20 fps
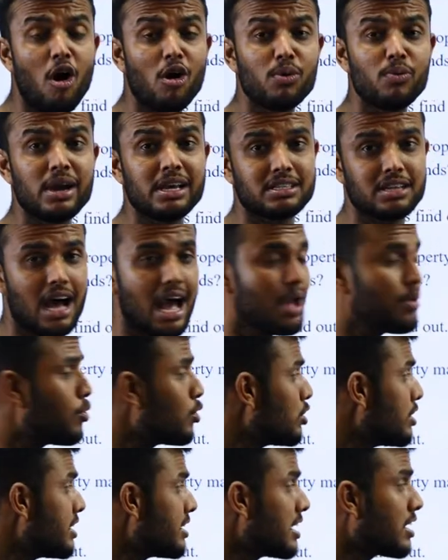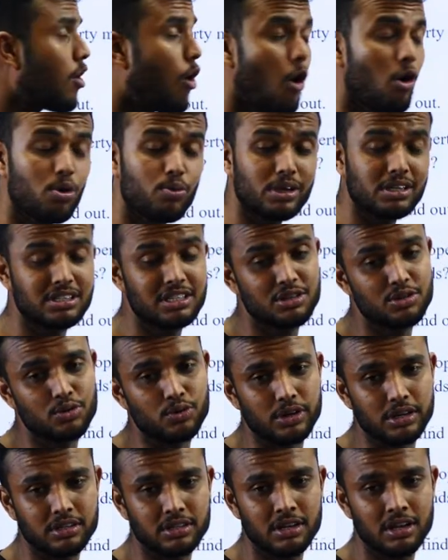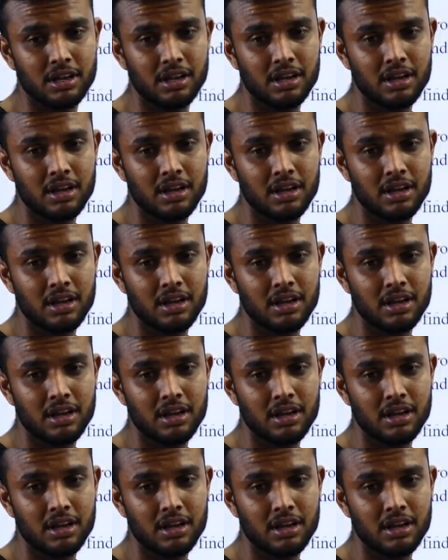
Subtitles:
always this unit.